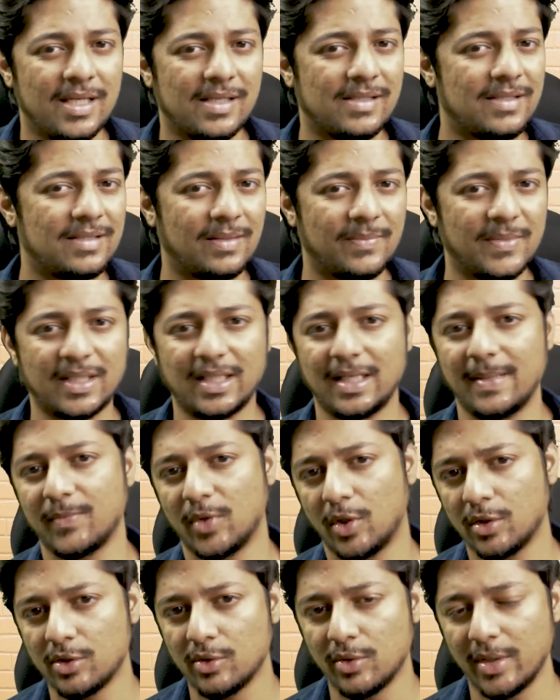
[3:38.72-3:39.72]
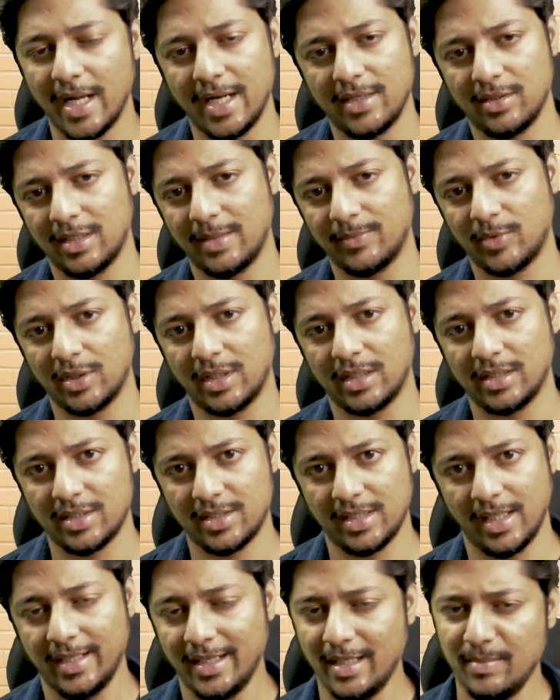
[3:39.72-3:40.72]
Is this something that I'm not good at or I'm not
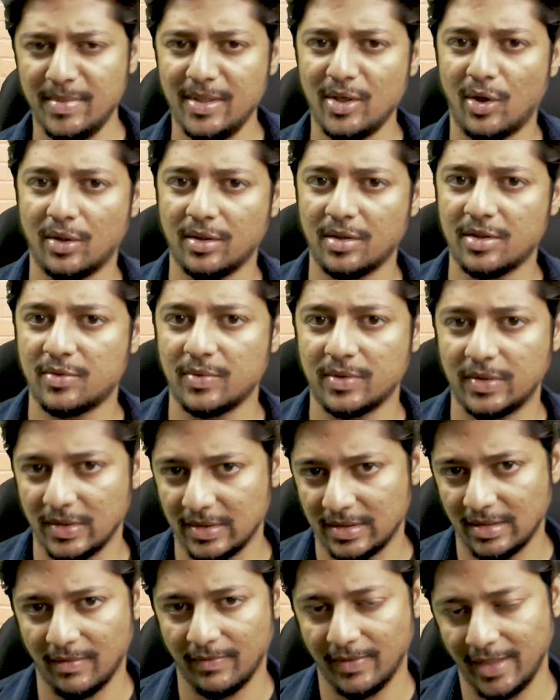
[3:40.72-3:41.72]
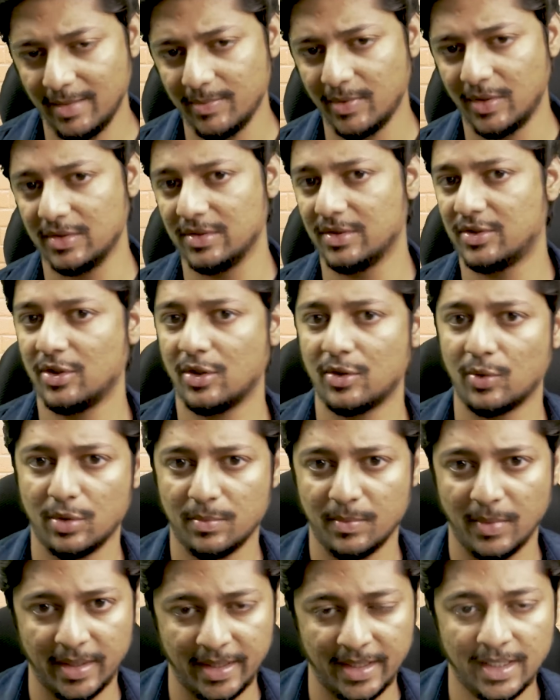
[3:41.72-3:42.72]
understanding? And be honest with yourself, right? Because it's your
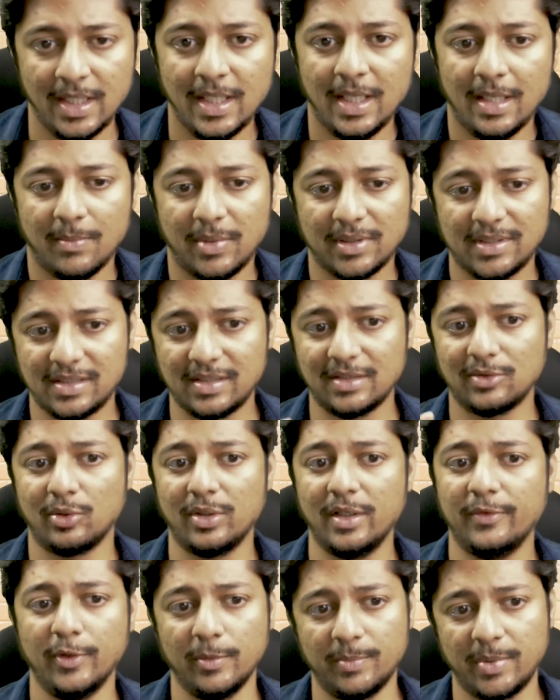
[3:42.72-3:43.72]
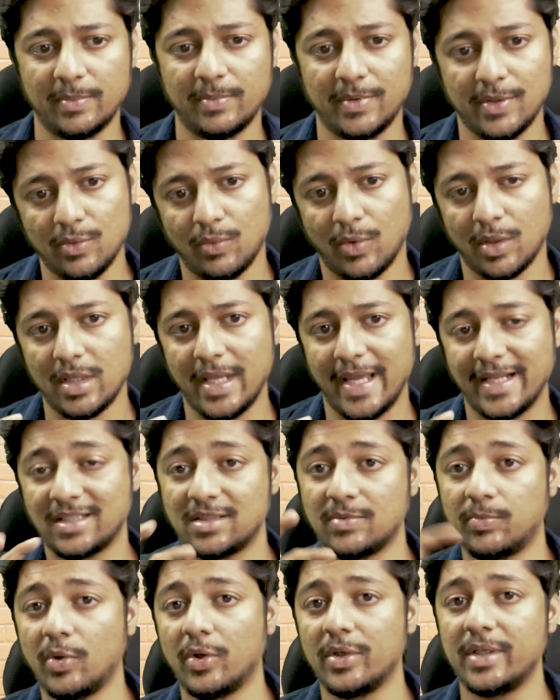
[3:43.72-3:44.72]
own money. But this is only for people who want to
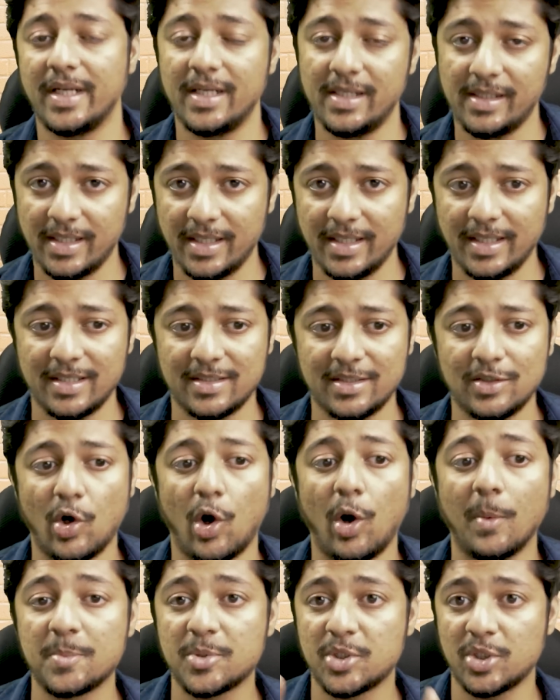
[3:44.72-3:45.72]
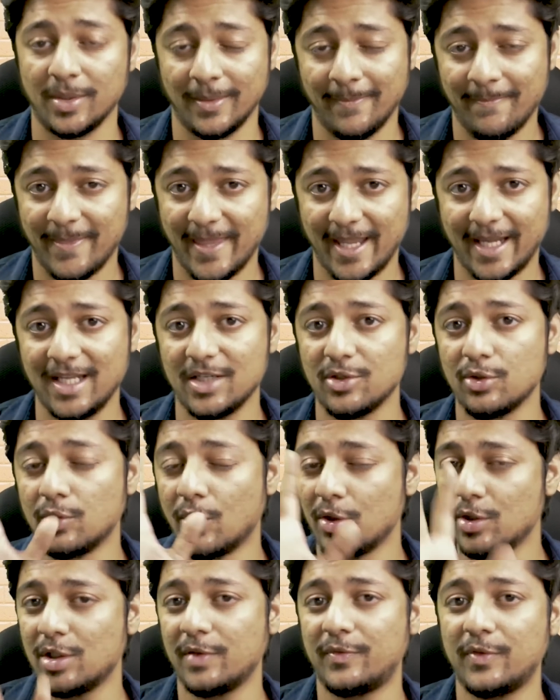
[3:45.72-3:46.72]
explore day trading as an option. Again, you
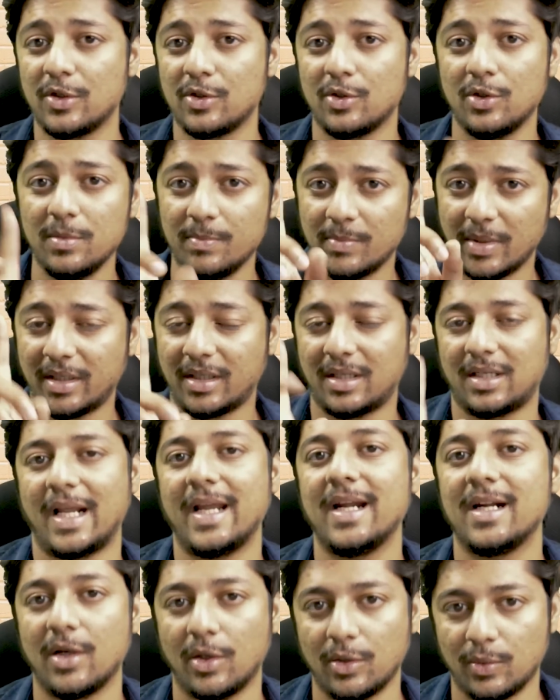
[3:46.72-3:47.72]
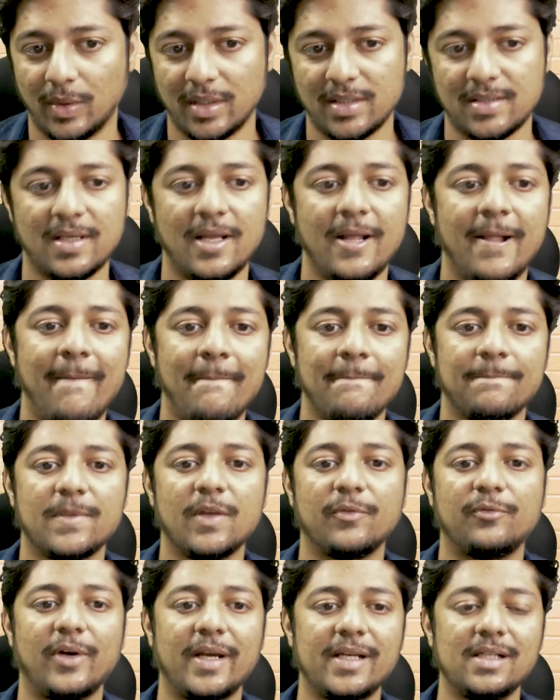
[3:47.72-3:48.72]
don't know if you're good, but try it out once. The
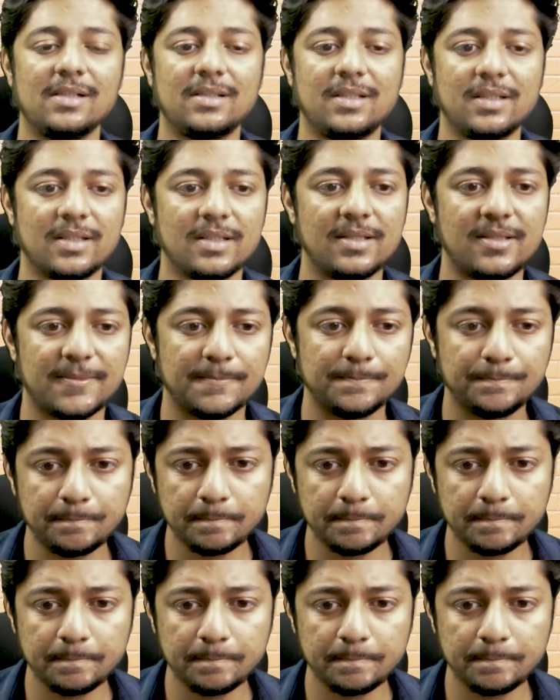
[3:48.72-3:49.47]
final thing is